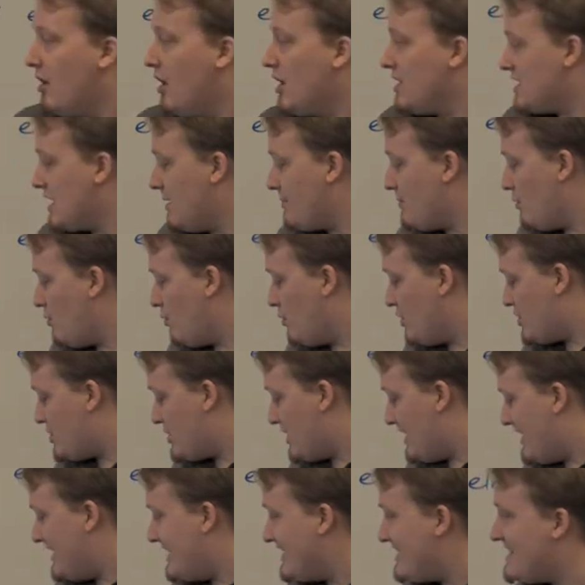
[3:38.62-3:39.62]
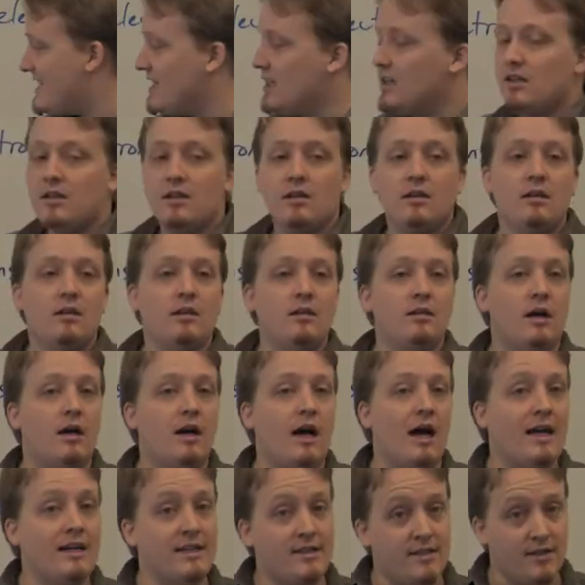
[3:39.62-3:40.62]
concept, which is
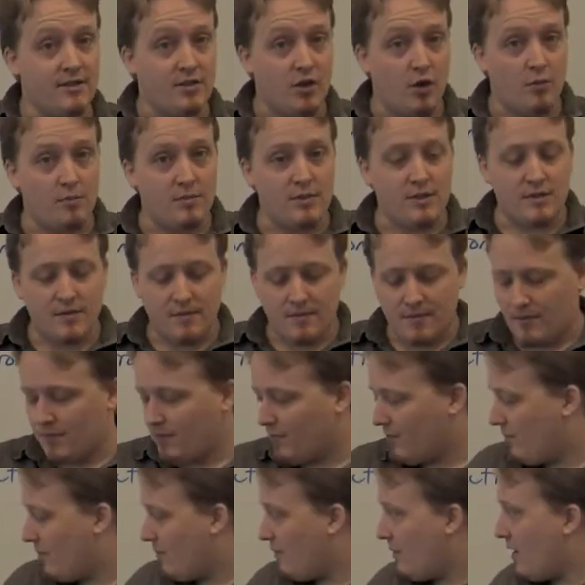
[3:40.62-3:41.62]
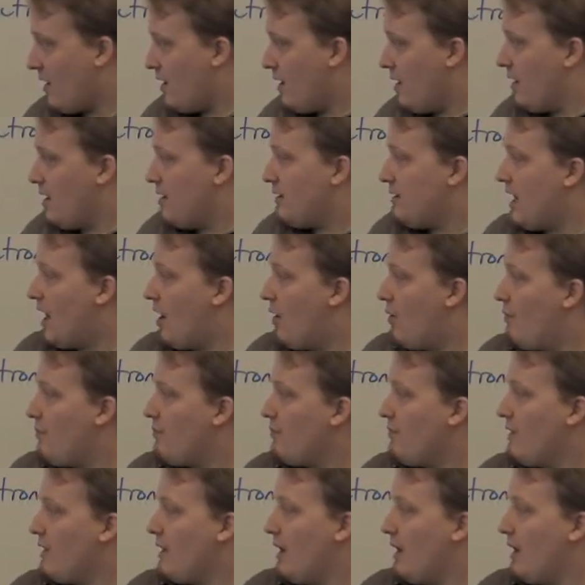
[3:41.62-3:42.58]
isotopes. Now,